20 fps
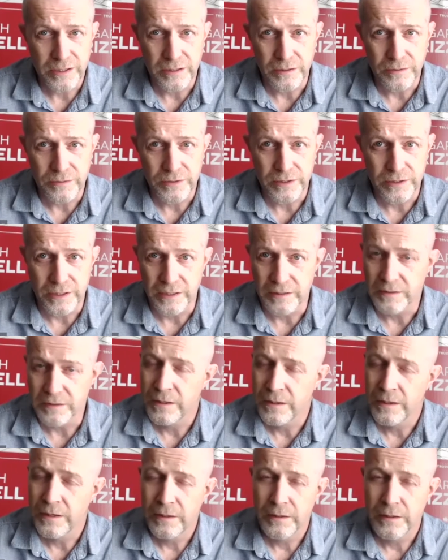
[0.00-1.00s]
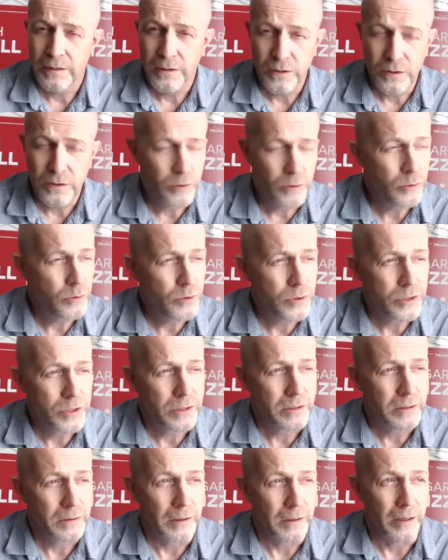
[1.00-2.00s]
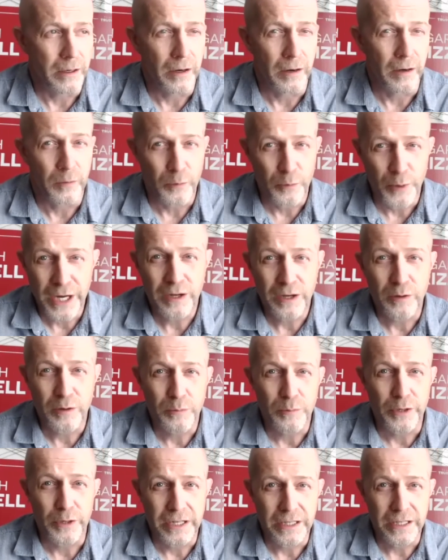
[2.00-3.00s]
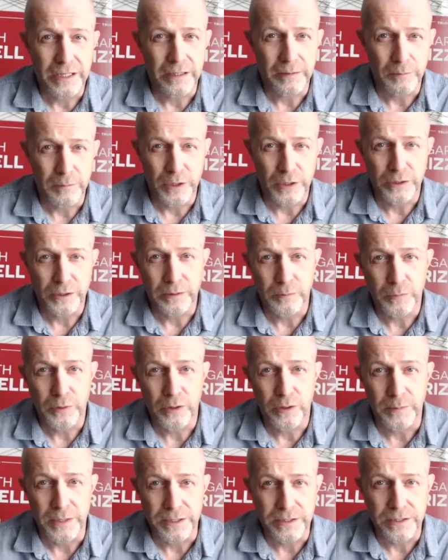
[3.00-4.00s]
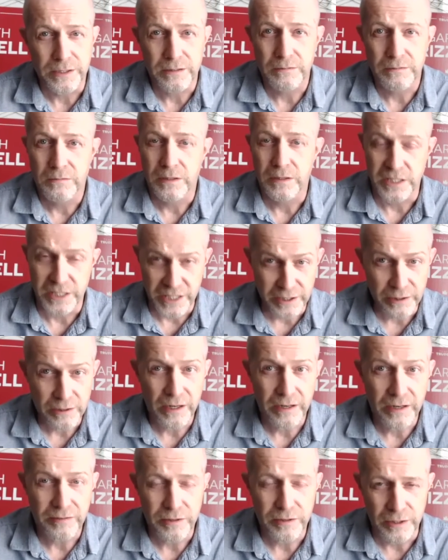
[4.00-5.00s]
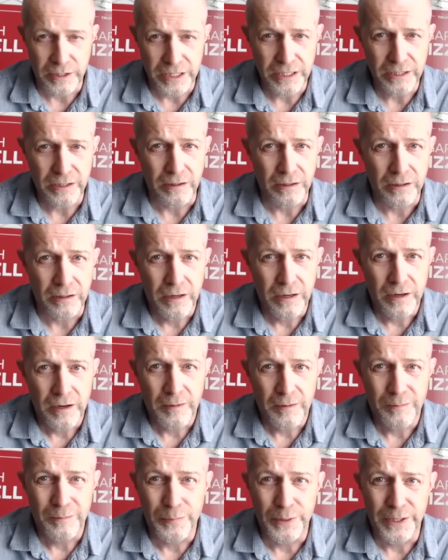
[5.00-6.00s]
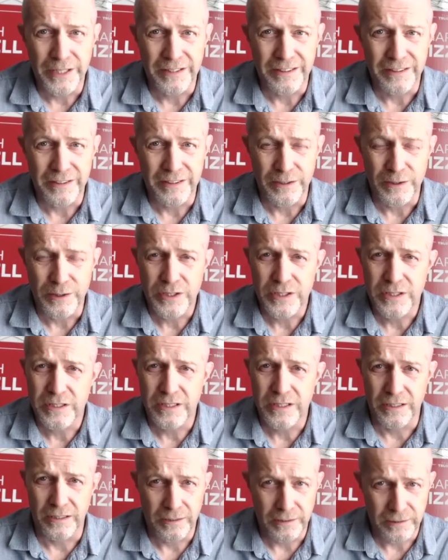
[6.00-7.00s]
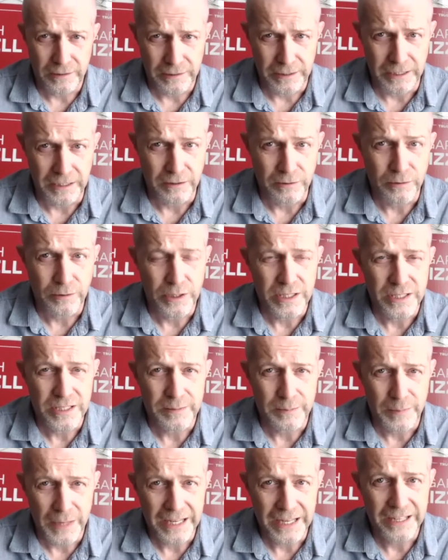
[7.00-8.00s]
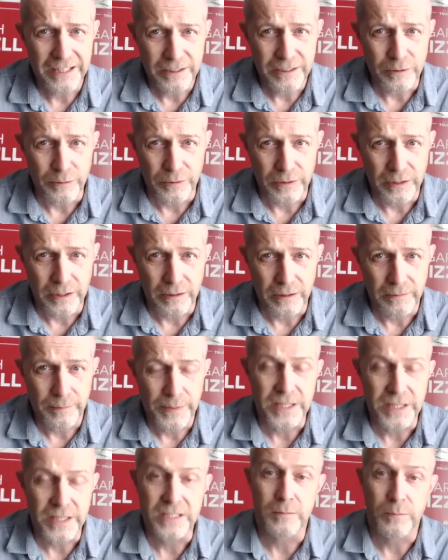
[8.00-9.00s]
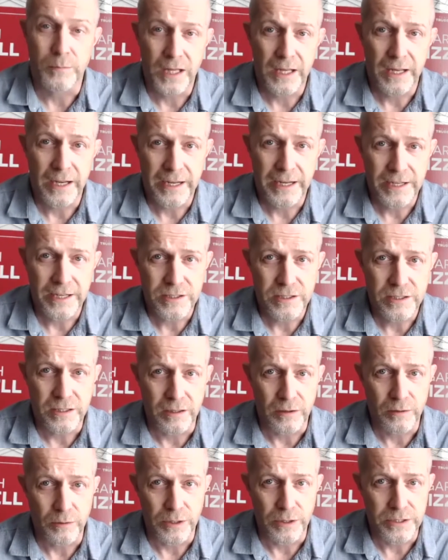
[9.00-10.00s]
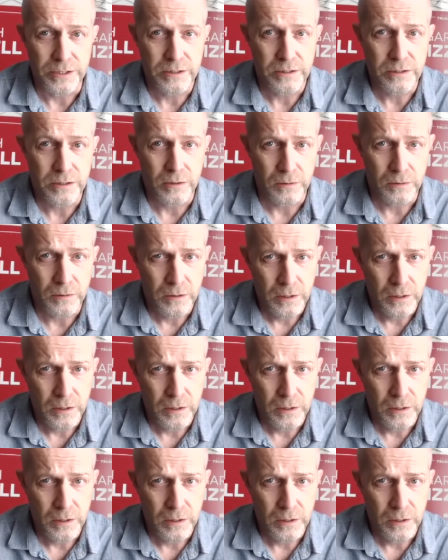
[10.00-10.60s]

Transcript: You've seen huge record-breaking building permits year after year, but there's still increased demand out there. The supply hasn't increased. So